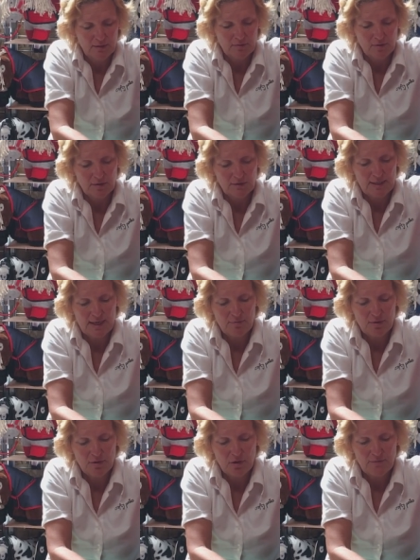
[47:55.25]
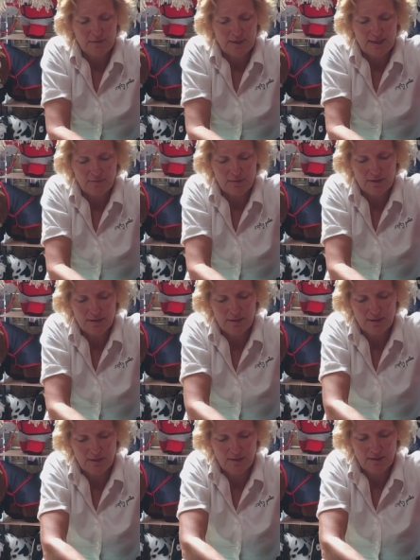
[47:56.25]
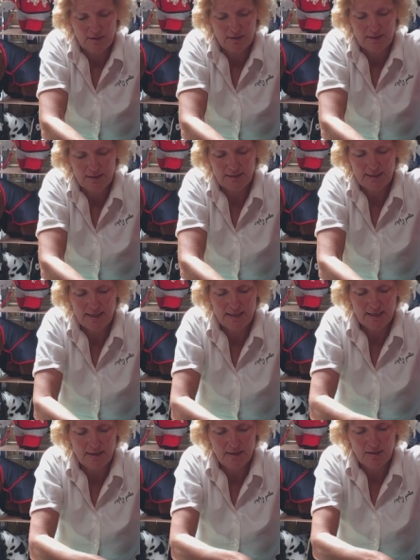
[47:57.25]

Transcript: cross that one over that one, you see,